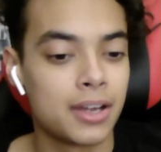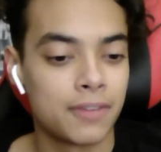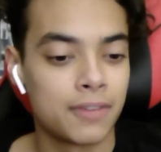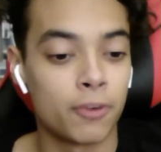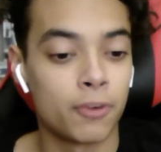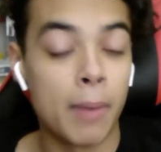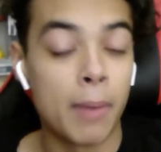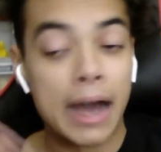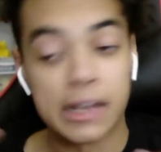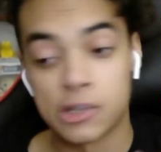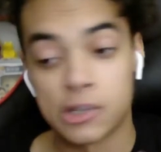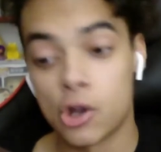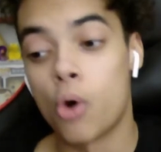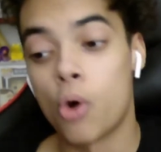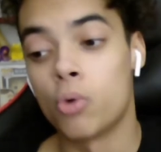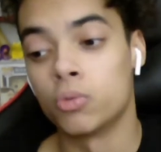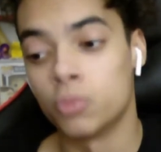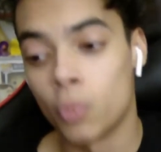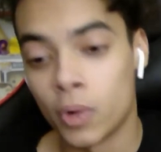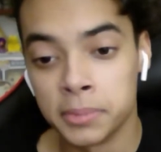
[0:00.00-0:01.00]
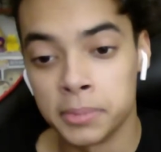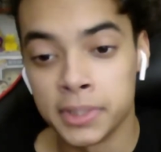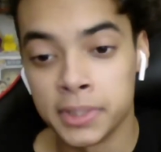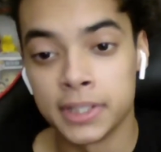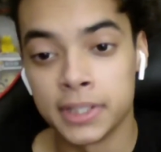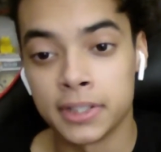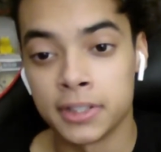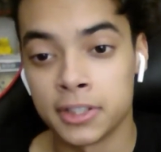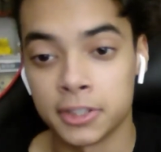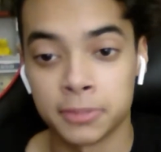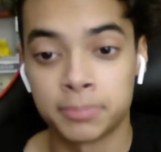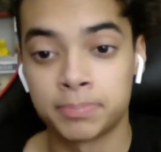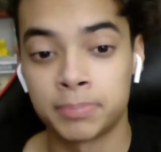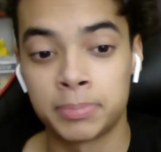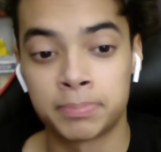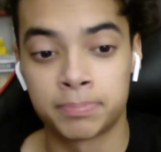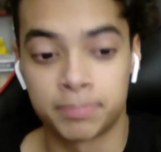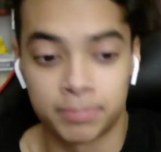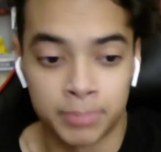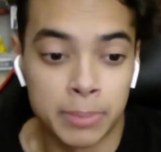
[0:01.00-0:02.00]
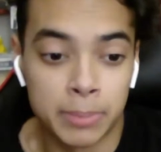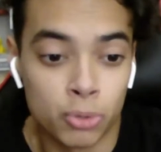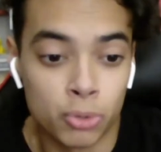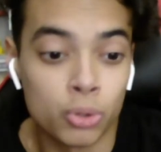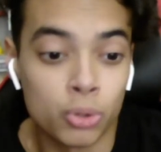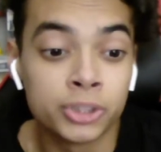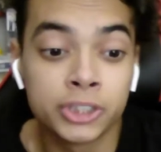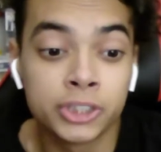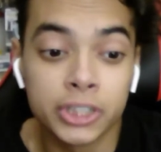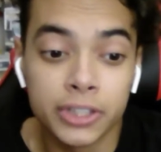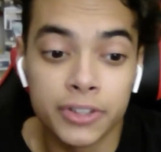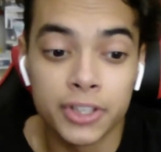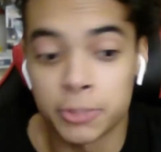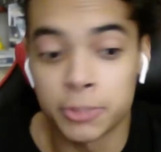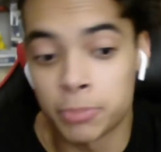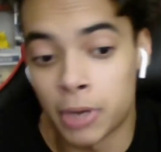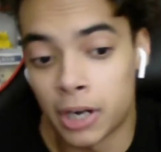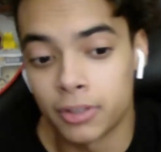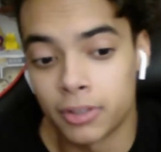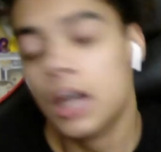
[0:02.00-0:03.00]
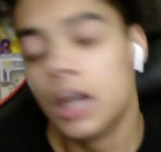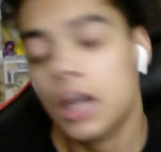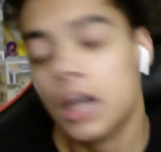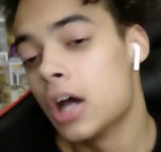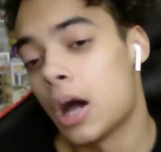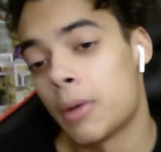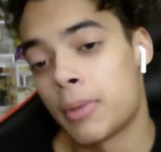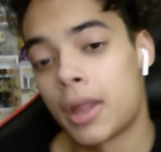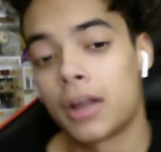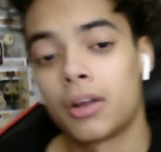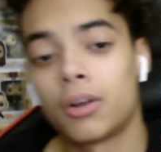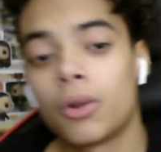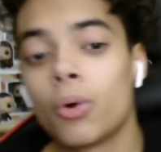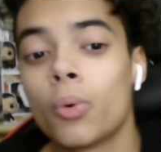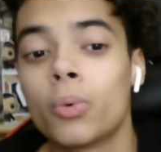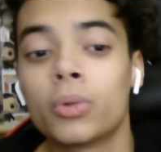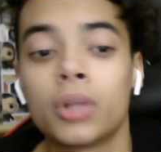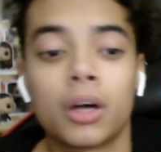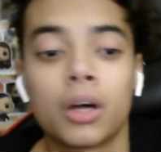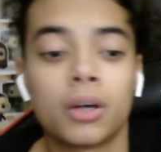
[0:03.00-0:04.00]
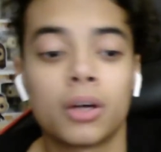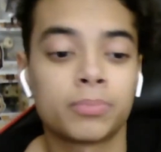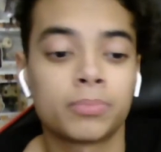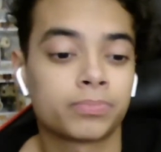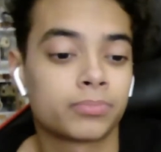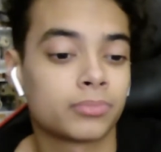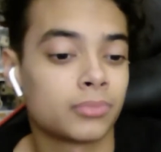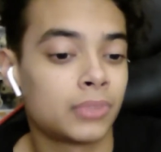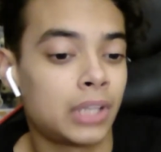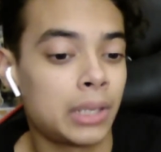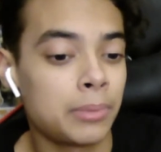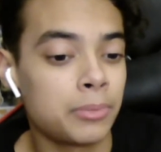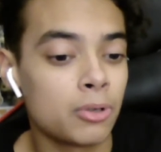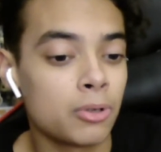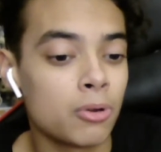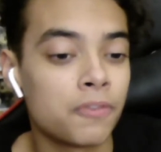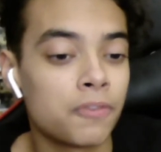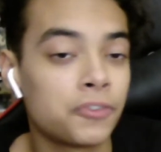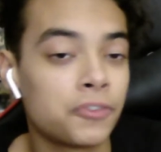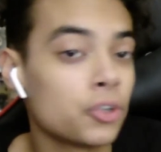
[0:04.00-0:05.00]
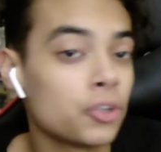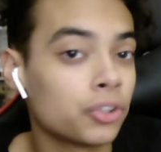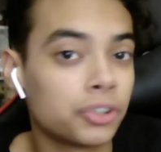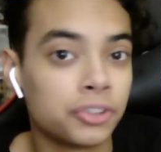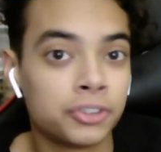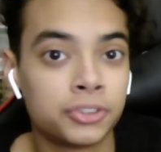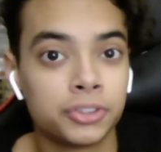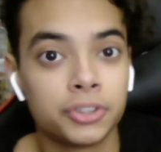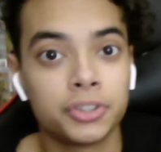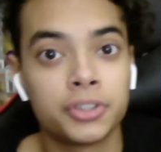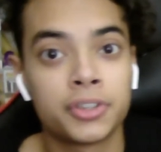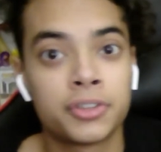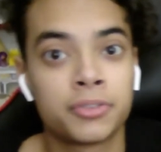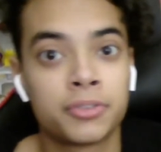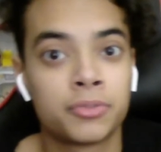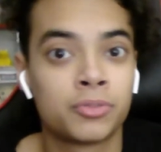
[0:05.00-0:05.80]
for my own well-being, because people who've seen this probably, I mean, I don't know, let me know if you understood